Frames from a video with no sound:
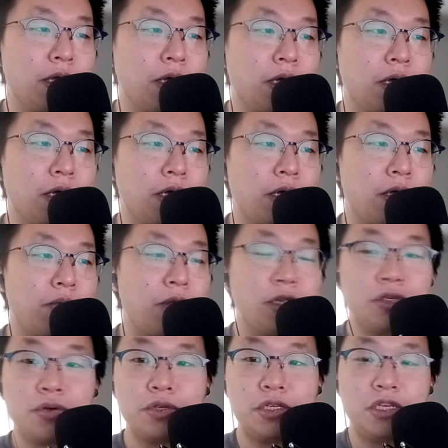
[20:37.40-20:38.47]
uh,
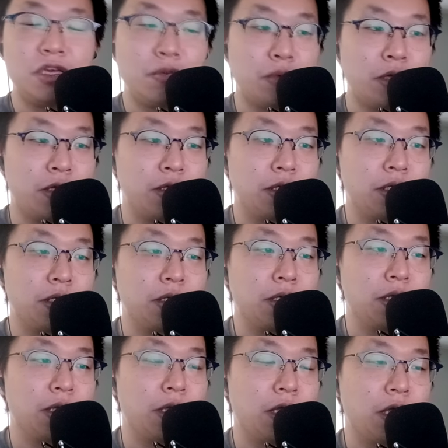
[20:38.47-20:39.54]
retro achievements,
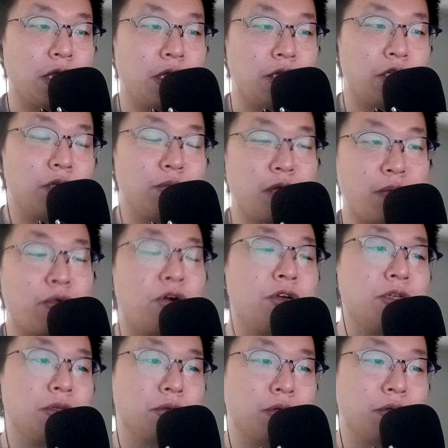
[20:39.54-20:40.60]
and then just my
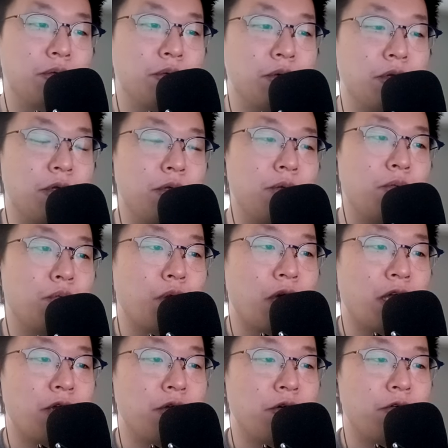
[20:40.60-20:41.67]
personal uh,
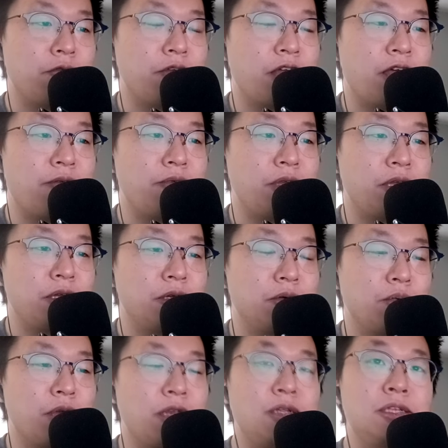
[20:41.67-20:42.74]
want of having
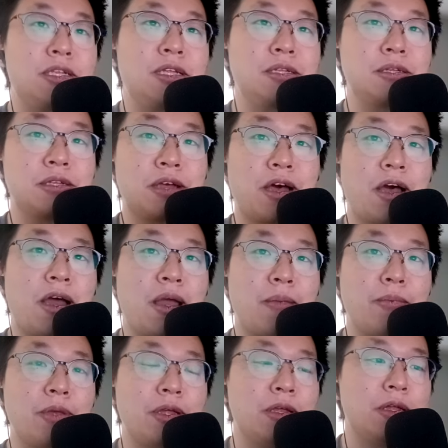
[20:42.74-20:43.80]
a way to sync the
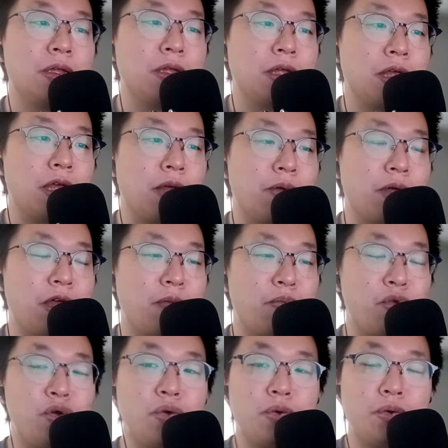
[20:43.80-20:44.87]
time at
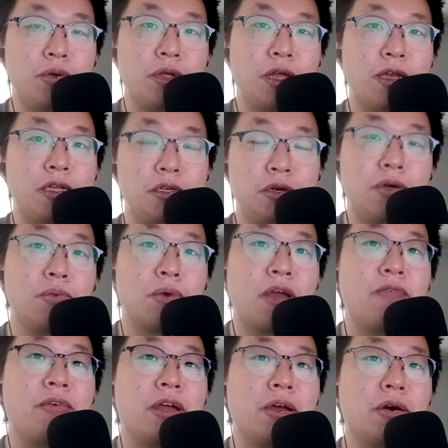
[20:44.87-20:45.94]
boot and then turn the
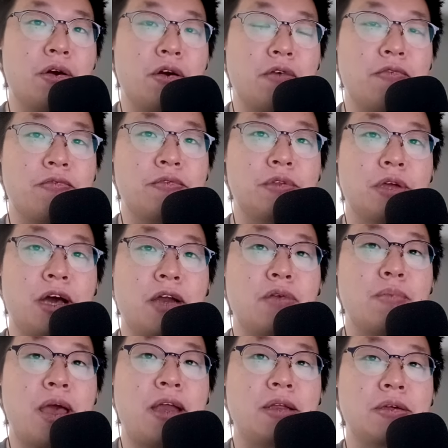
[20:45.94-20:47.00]
Wi-Fi off
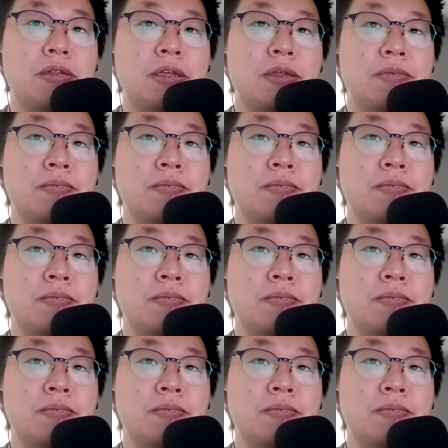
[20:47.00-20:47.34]
automatically.